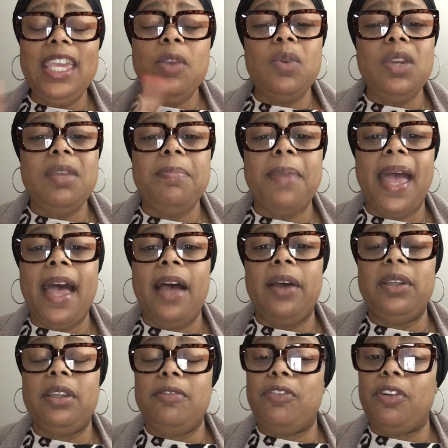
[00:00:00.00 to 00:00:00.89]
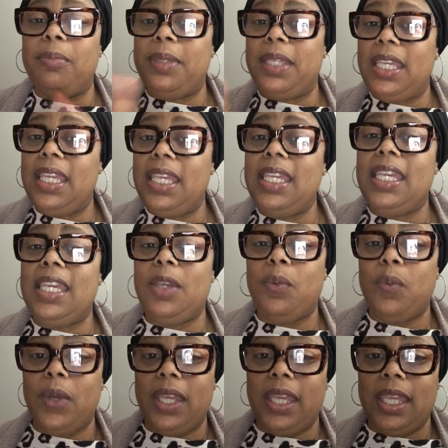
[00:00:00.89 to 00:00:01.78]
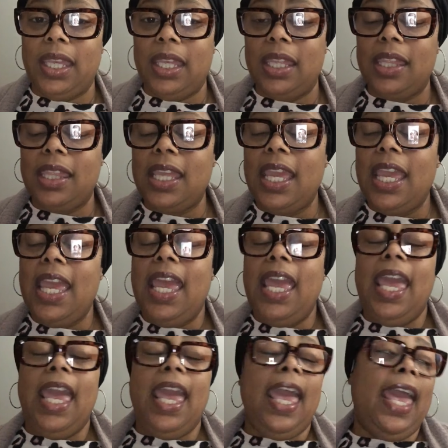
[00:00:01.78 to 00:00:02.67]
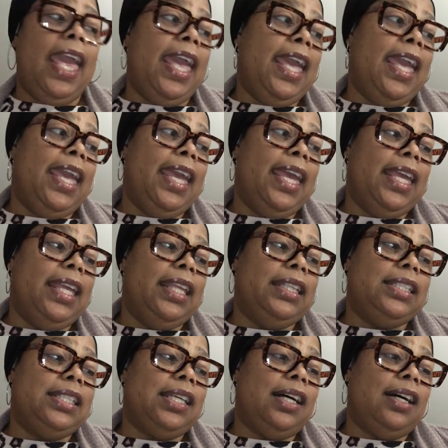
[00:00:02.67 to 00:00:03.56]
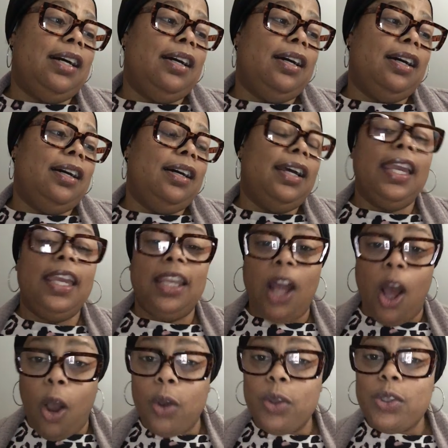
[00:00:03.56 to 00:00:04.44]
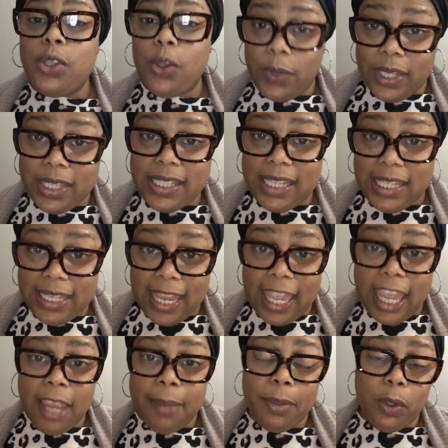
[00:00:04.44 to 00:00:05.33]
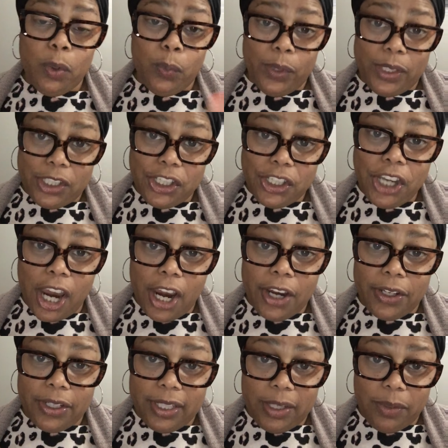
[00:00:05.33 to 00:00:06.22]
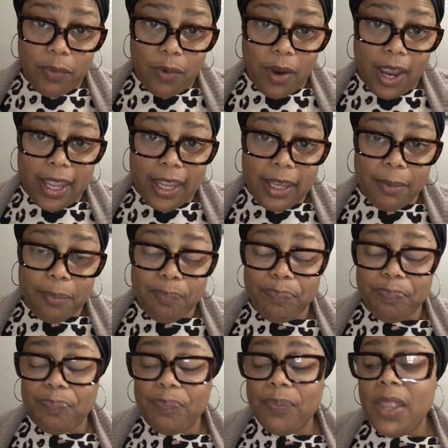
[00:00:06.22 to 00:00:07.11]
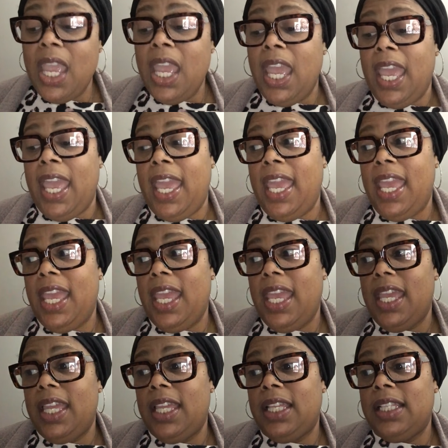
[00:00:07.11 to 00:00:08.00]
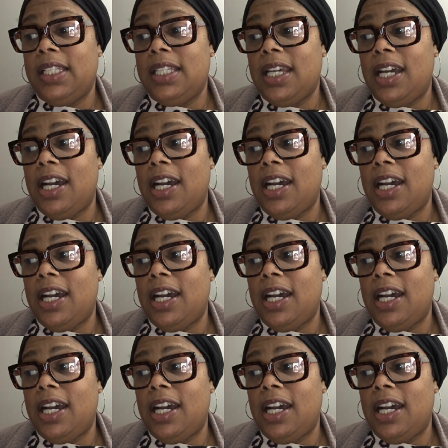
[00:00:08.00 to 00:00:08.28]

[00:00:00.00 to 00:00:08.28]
rebounded from Kiki with, and also is enamored with Charlie, right? And